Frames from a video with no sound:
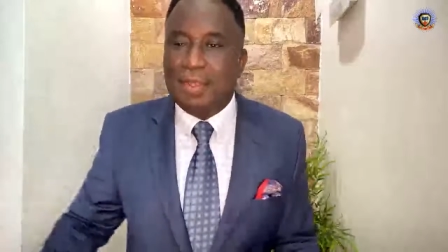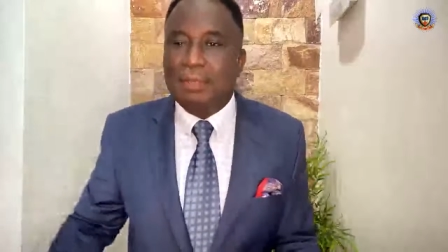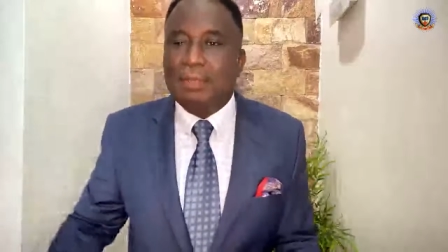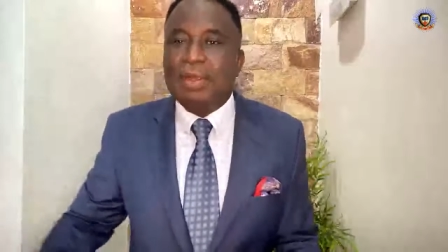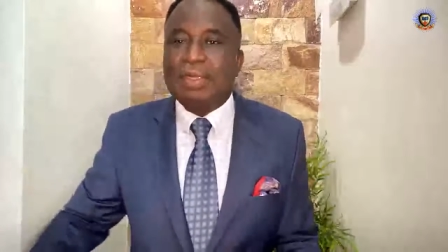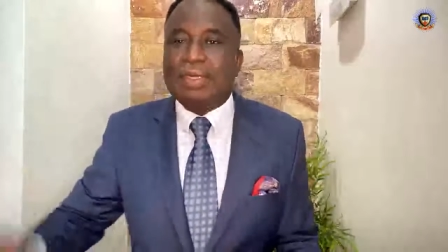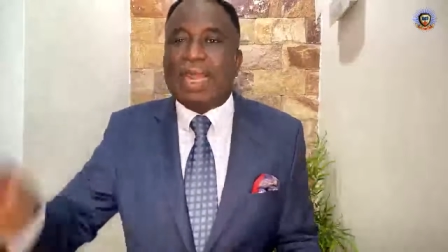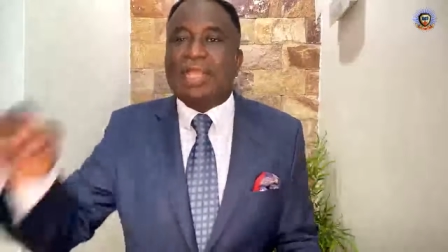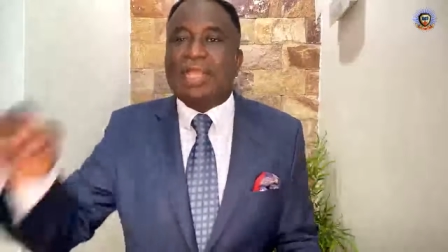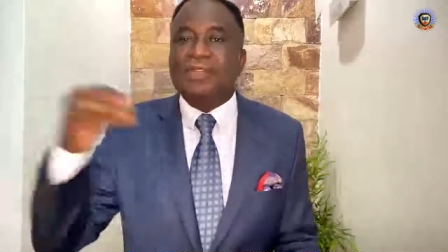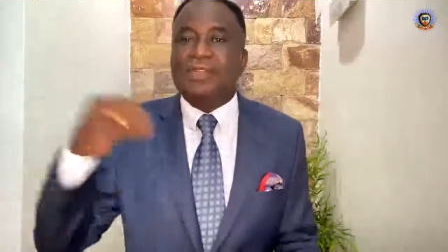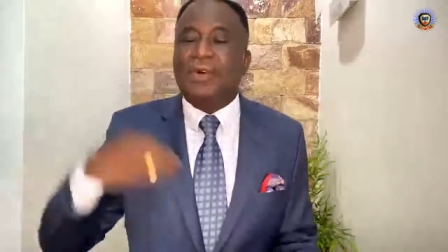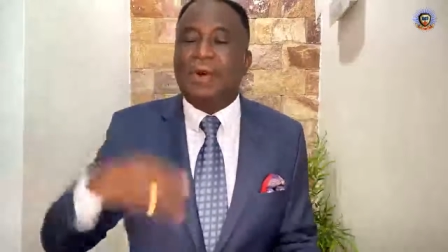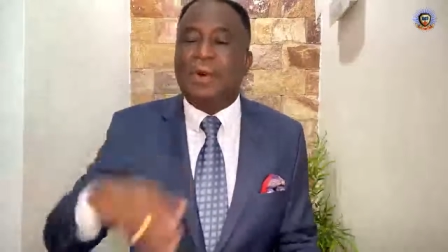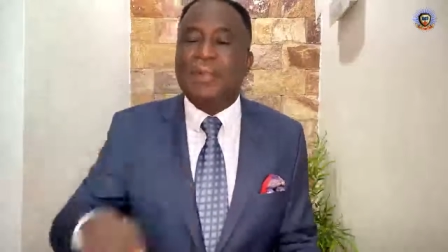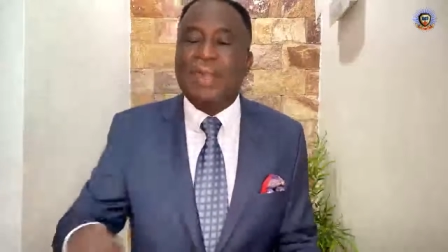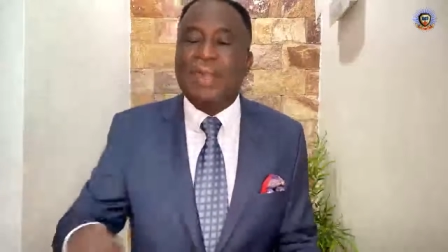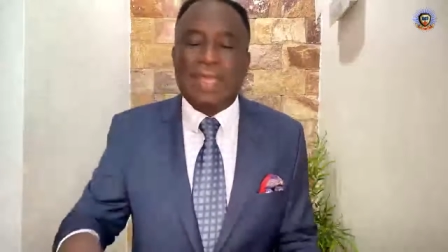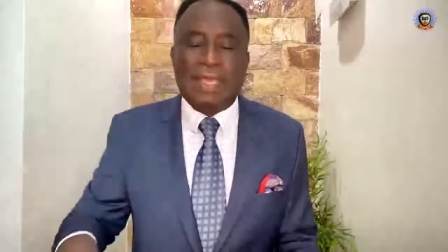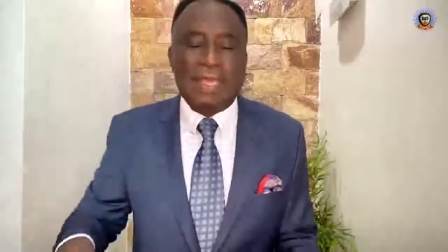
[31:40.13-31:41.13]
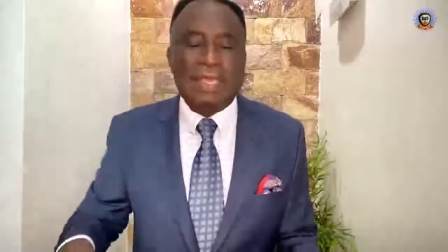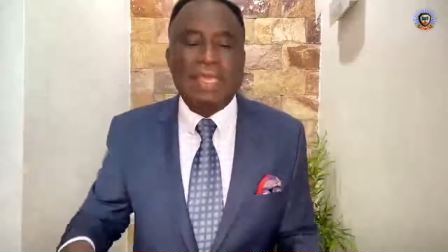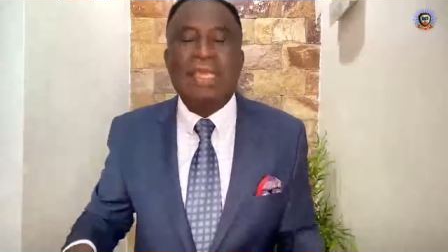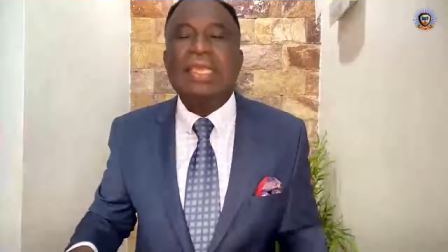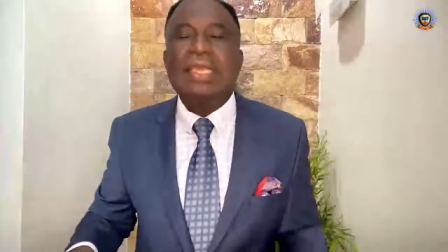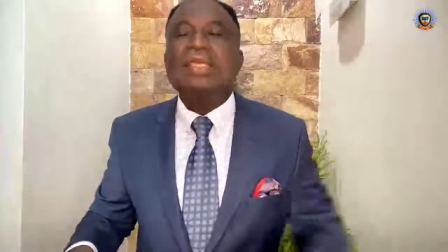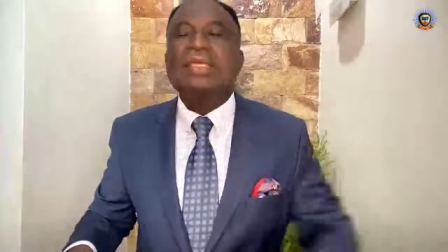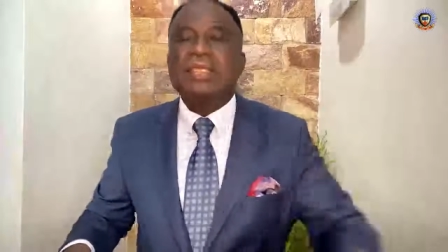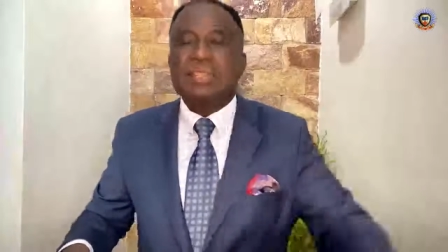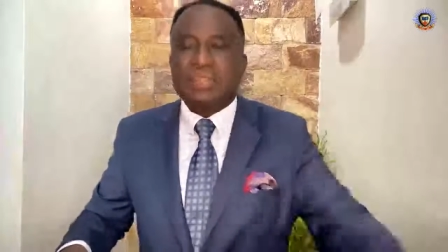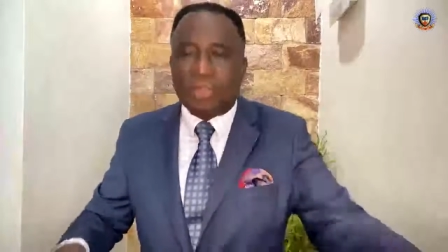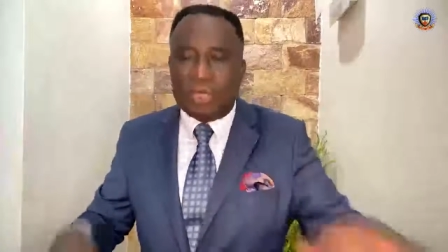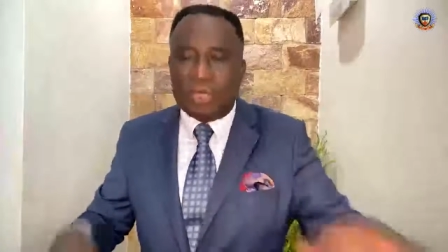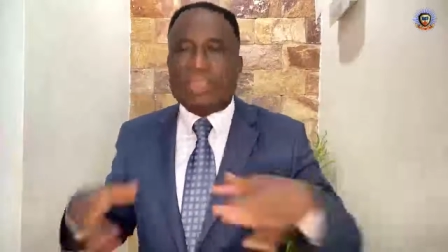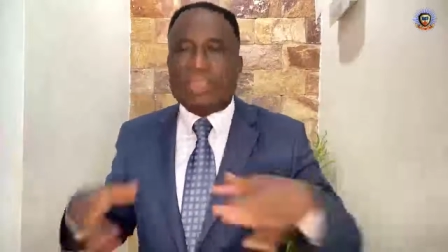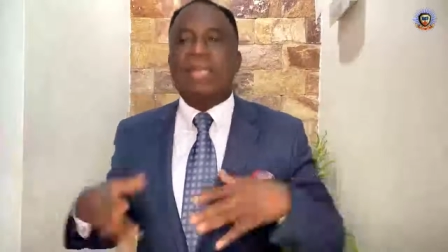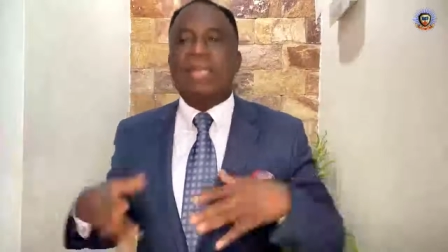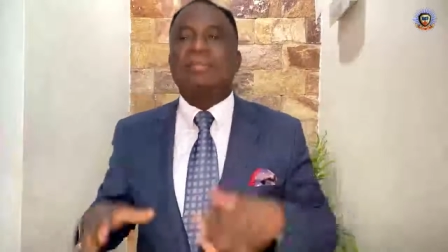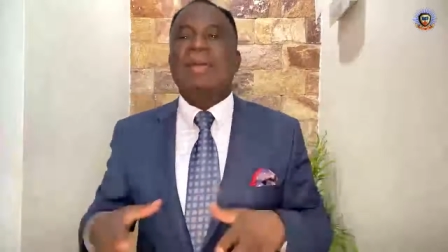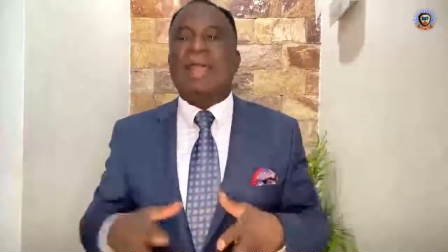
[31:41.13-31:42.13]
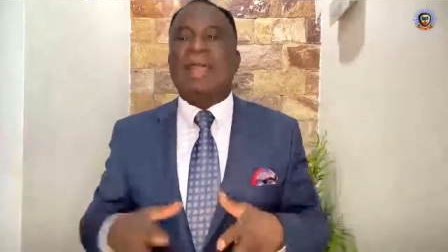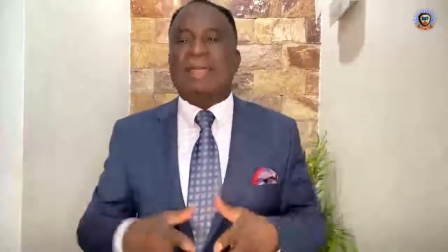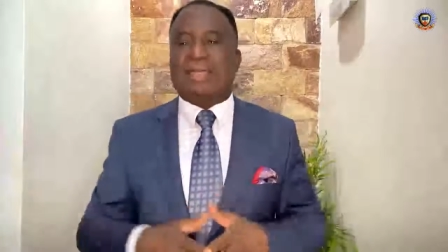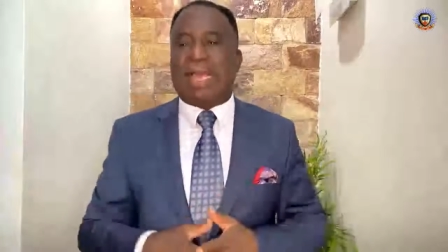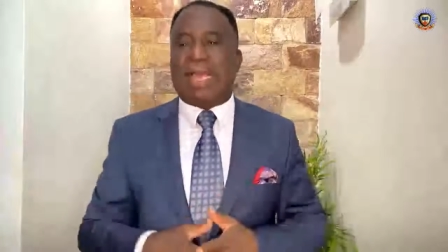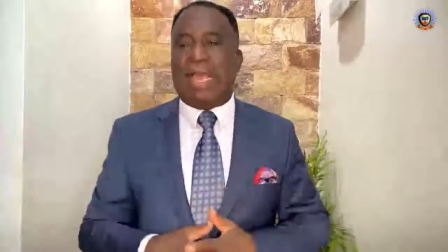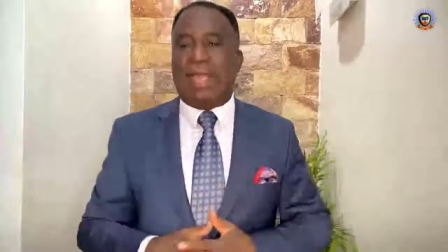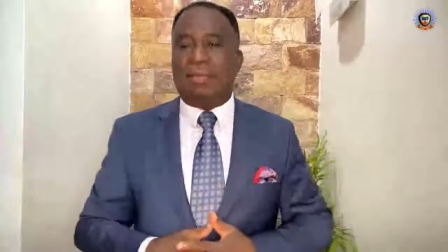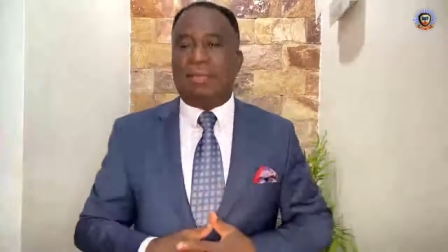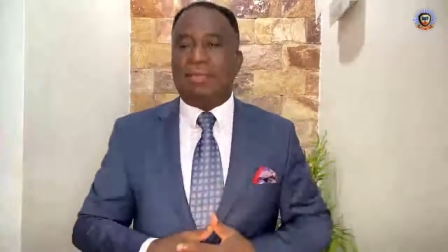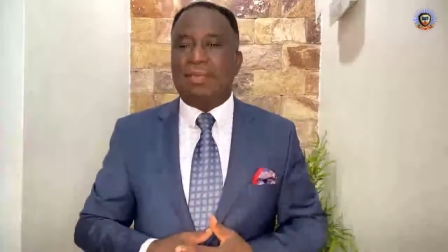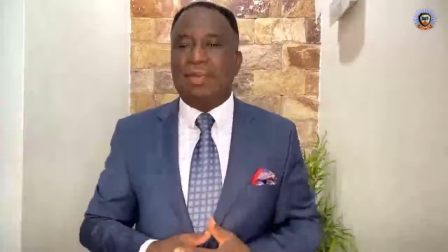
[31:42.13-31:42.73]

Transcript: But as for me, it is not yet my time.